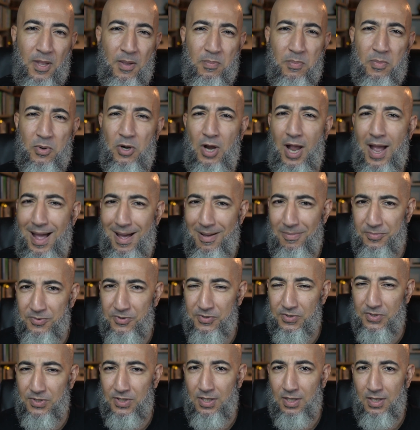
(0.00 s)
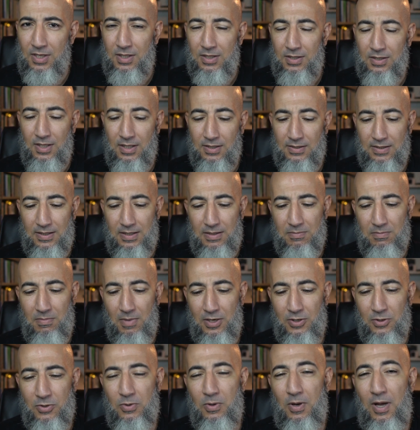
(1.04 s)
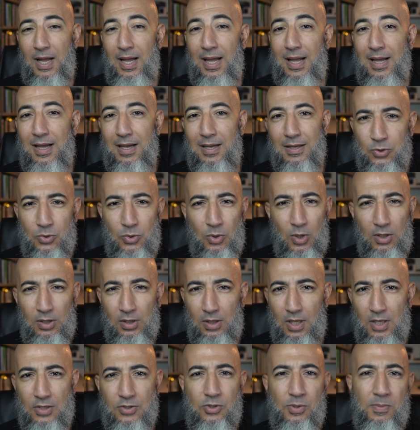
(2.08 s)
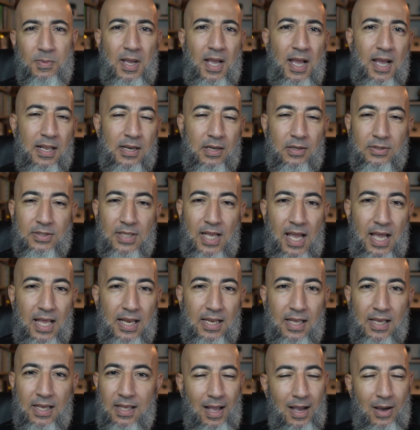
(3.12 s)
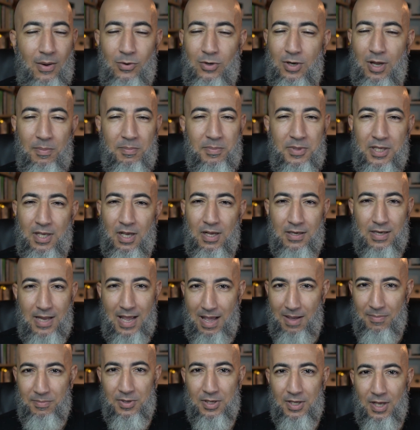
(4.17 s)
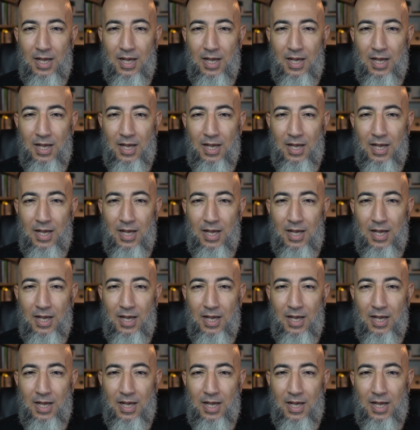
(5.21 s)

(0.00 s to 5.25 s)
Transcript: Perhaps that in my dua to Allah subhanahu wa ta'ala, I will not be unhappy.